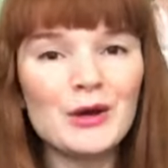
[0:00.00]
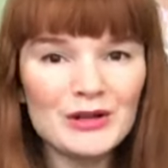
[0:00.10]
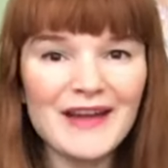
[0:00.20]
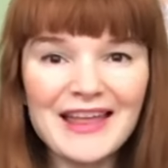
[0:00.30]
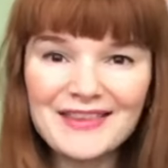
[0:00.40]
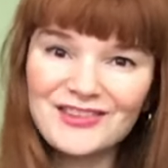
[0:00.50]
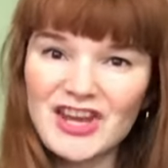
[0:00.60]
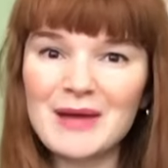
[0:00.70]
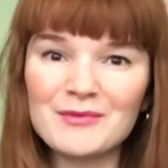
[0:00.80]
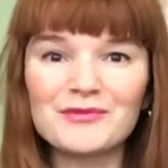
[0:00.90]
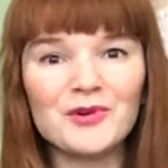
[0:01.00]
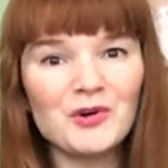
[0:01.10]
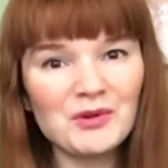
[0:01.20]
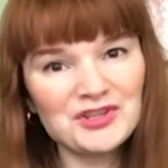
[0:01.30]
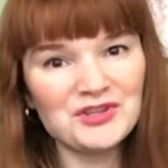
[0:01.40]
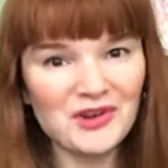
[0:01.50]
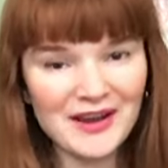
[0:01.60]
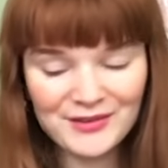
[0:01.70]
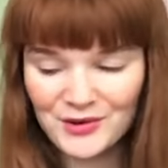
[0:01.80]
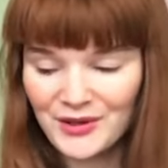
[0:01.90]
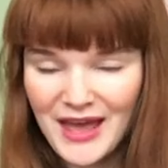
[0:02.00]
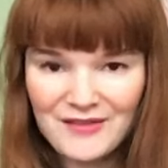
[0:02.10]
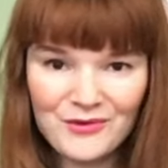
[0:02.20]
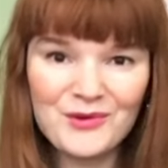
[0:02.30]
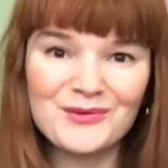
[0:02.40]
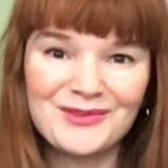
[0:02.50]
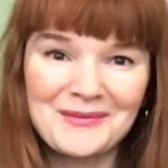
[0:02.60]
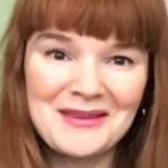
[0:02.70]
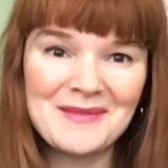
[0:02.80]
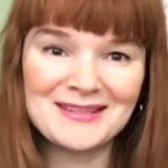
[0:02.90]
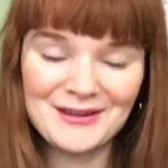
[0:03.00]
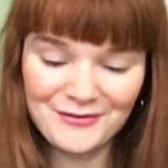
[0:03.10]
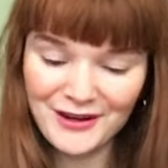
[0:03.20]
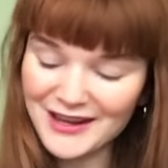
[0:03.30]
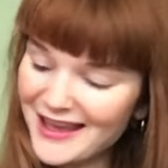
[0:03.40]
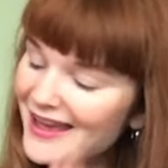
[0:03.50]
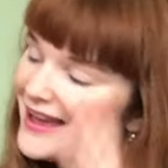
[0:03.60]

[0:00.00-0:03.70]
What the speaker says: We've had this chat before. What do you guys call it? Everyone calls it something a bit different.